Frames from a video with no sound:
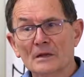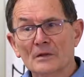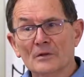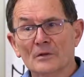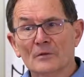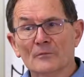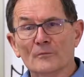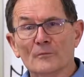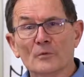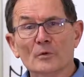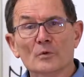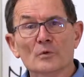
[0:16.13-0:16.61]

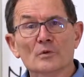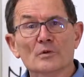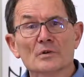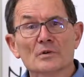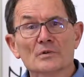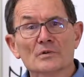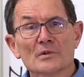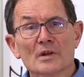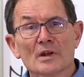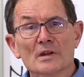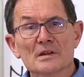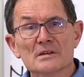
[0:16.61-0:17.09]
the food
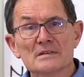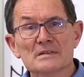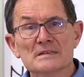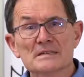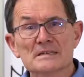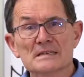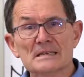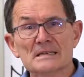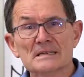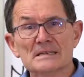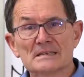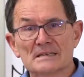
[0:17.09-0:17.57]
contains
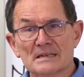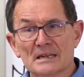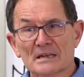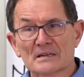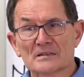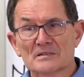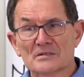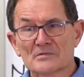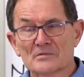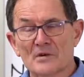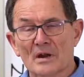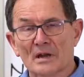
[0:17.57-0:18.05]
yeast
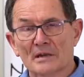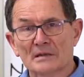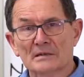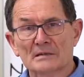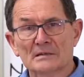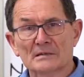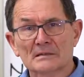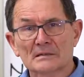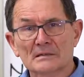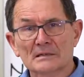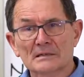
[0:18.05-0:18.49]
extract.